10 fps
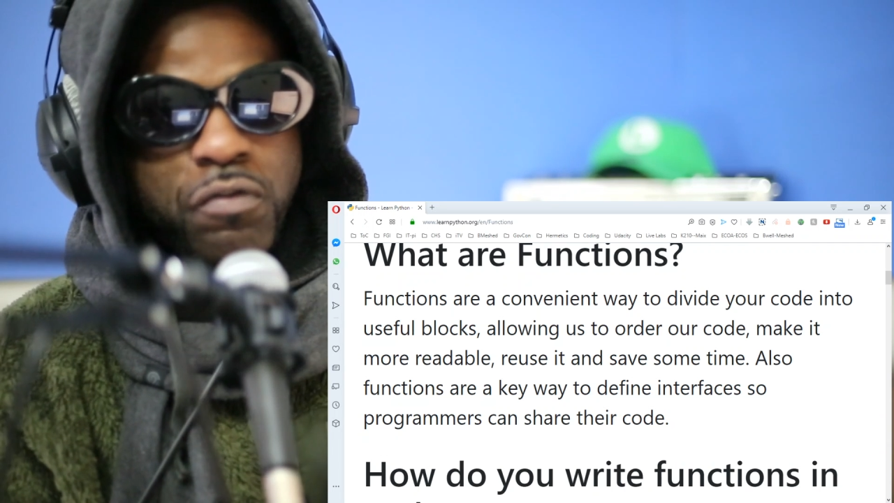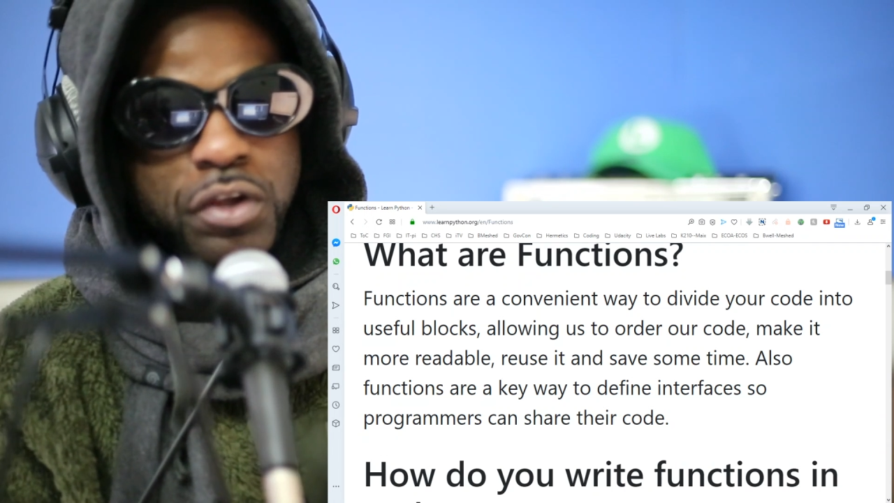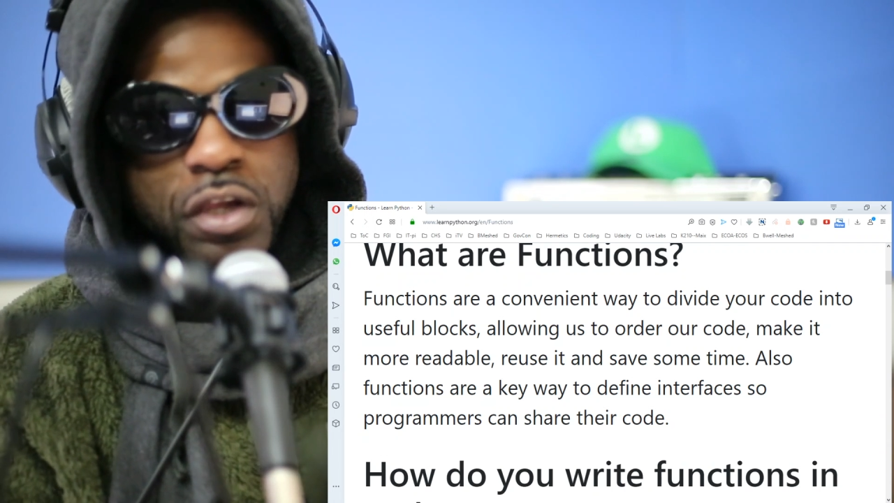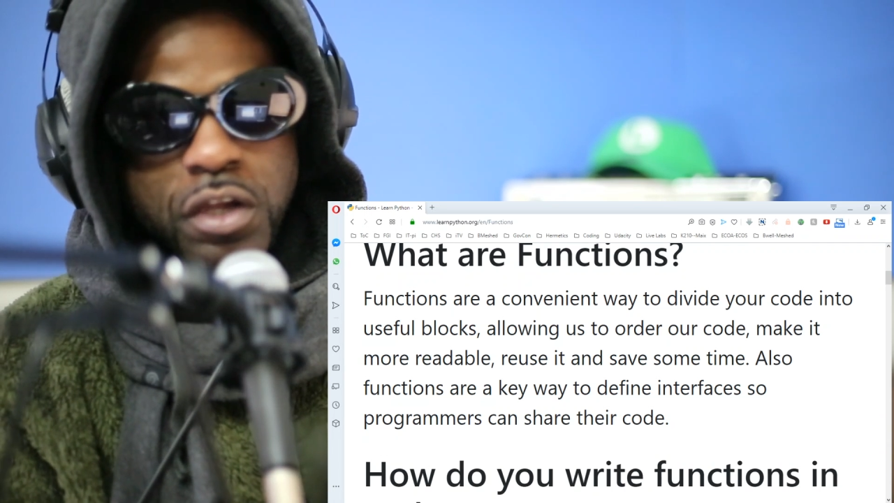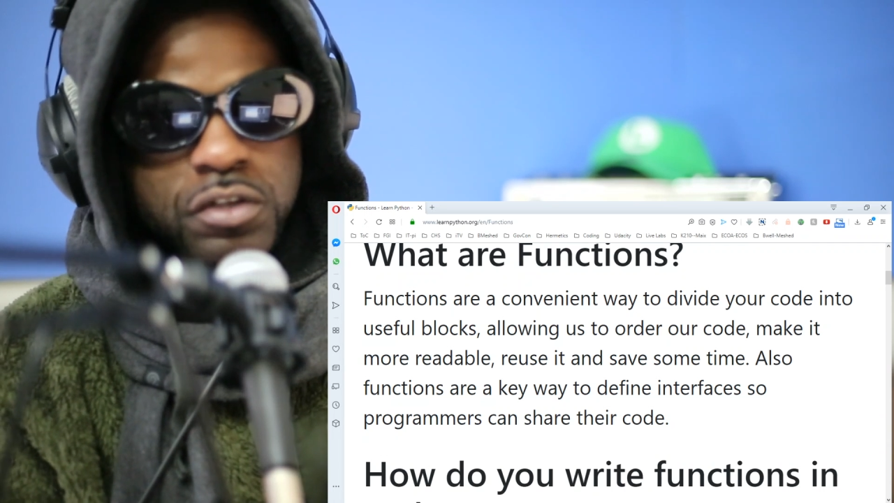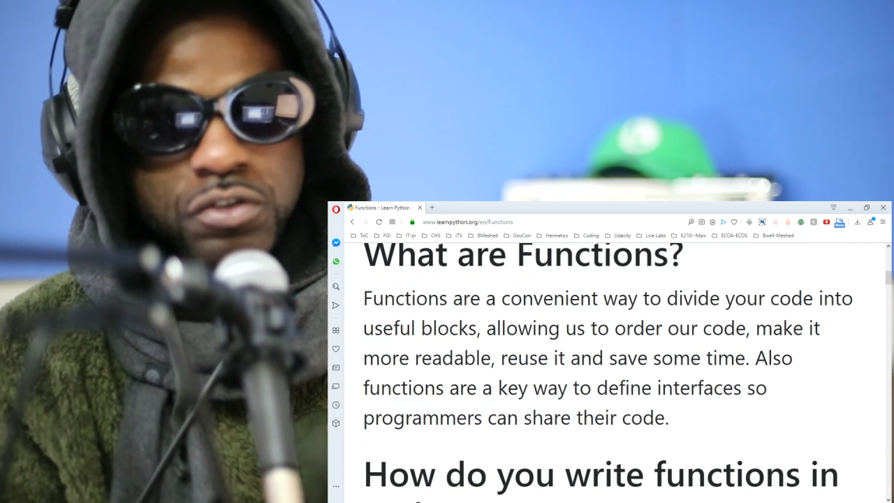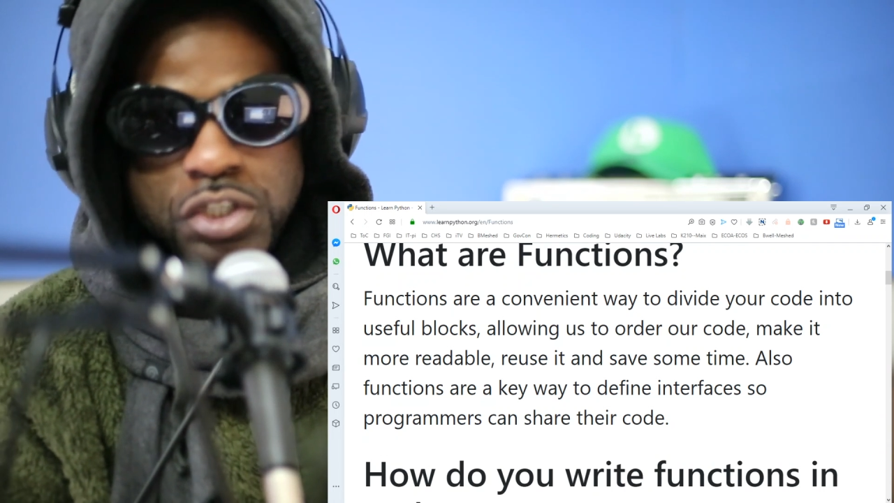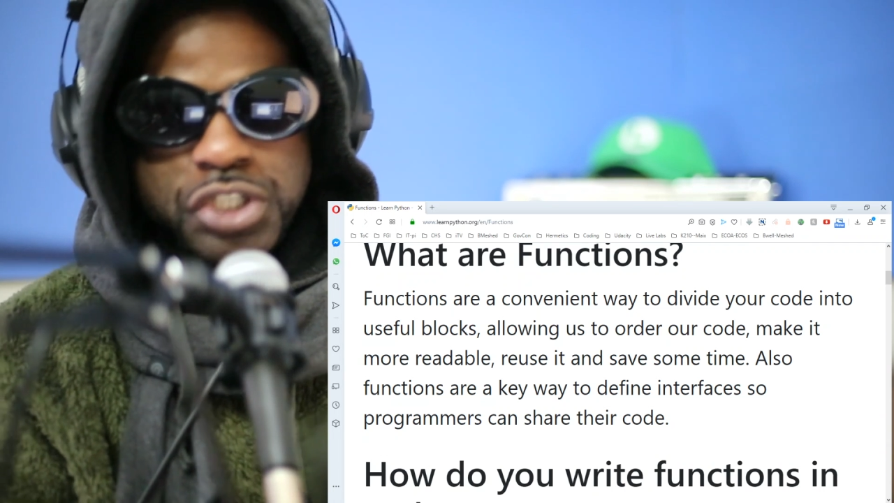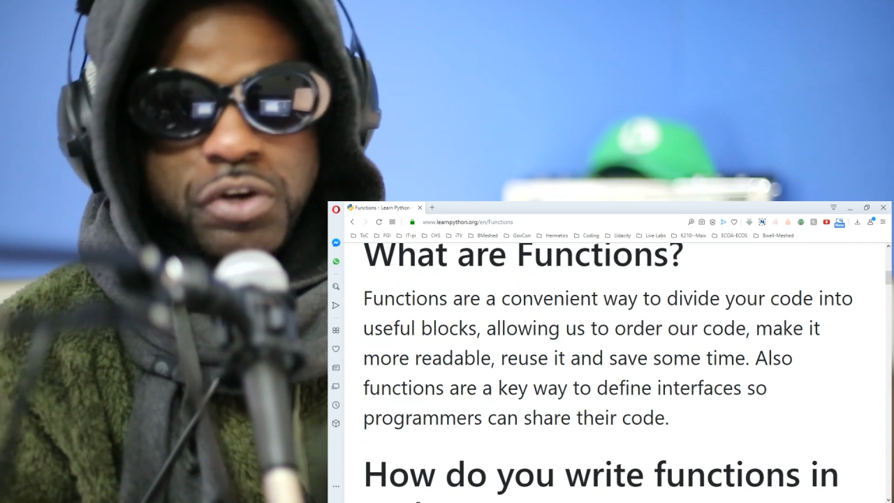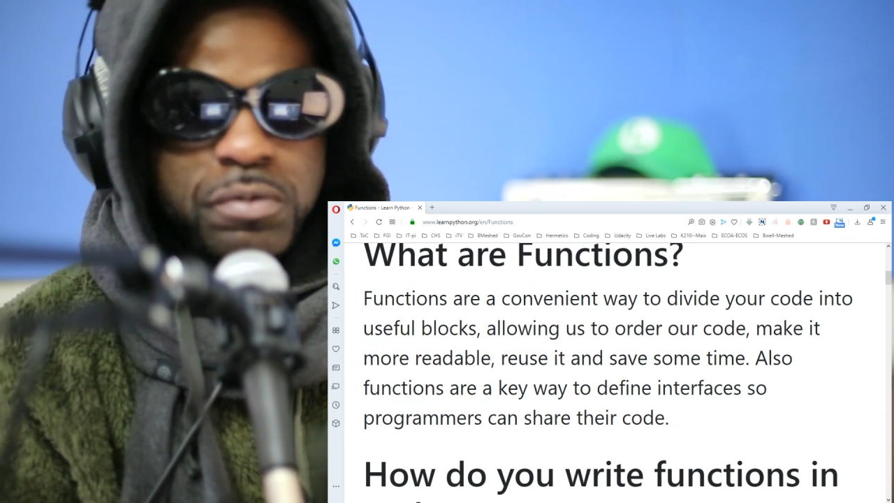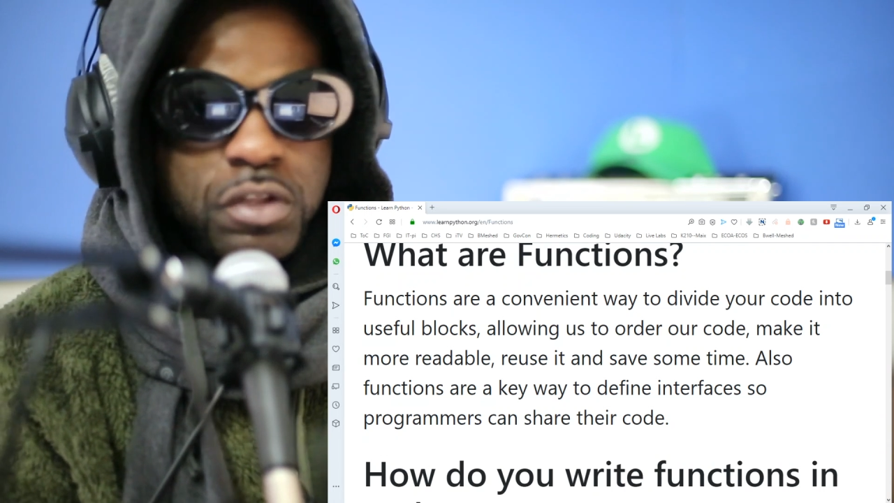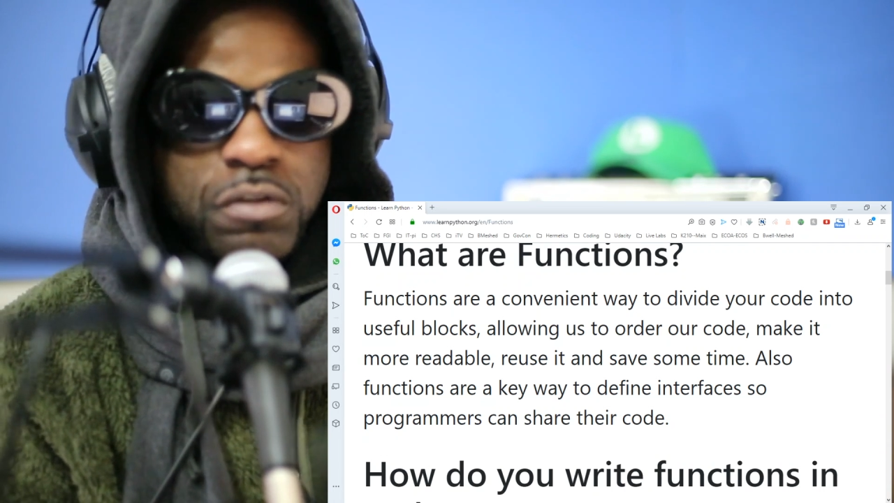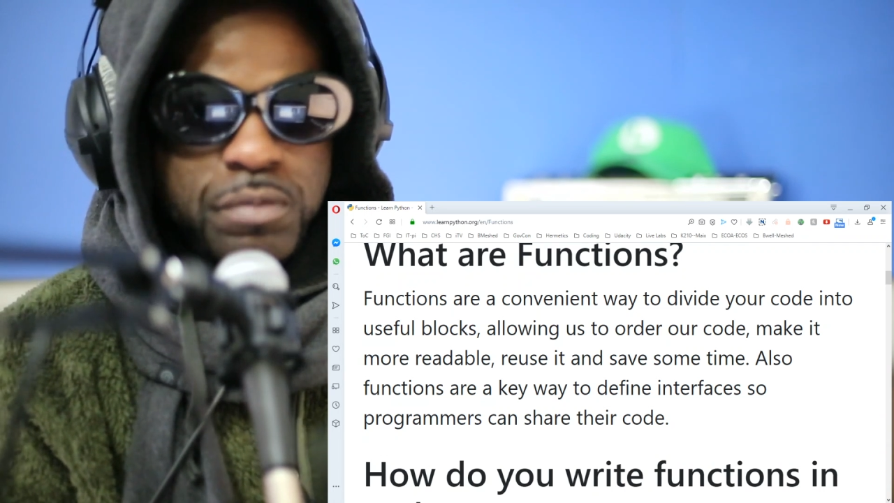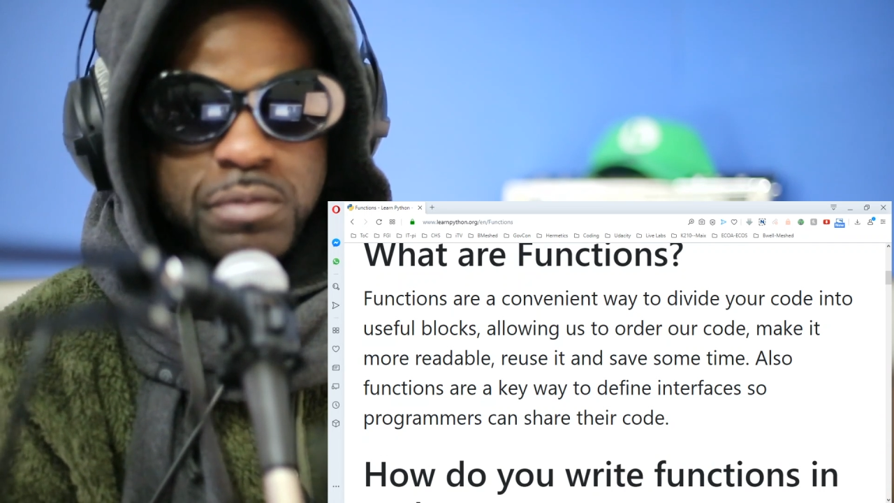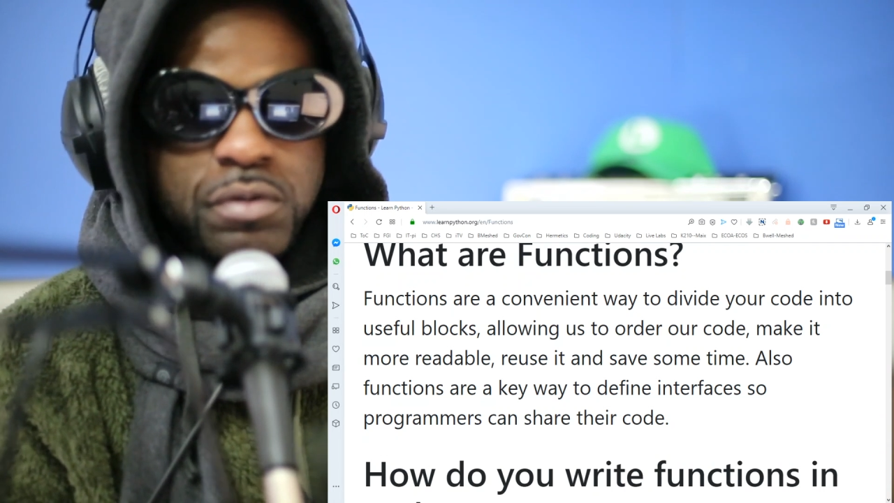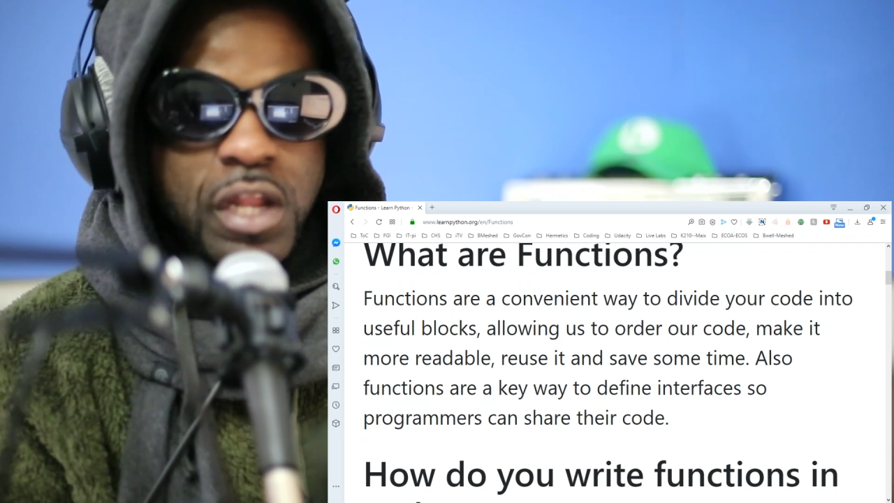again, and you can share it with other people,